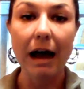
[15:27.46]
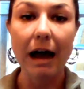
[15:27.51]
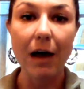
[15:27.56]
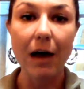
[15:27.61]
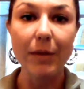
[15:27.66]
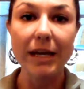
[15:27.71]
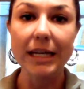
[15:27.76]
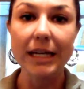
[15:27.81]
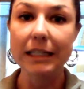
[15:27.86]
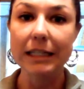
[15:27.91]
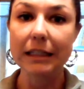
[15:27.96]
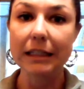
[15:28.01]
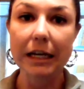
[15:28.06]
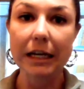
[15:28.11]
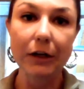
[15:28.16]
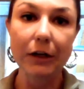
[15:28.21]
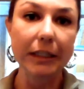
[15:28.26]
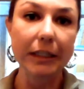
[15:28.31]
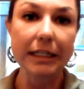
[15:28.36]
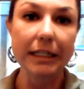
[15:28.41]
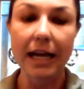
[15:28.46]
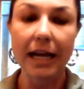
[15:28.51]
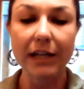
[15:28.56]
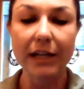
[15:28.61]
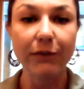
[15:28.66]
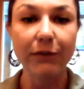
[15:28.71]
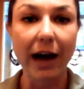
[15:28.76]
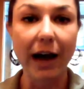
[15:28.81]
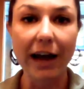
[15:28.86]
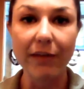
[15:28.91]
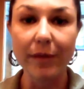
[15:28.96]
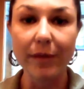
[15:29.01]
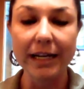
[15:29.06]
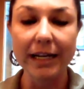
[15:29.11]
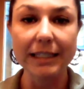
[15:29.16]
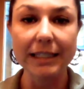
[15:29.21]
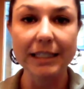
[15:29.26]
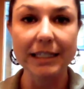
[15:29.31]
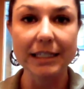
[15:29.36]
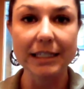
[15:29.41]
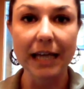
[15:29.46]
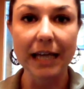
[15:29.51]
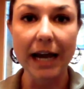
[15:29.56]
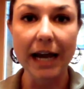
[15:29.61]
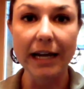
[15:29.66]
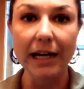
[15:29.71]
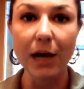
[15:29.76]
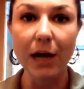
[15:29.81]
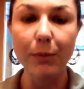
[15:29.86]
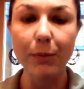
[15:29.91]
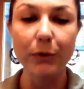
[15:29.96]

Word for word: It literally takes 5 minutes to sign up.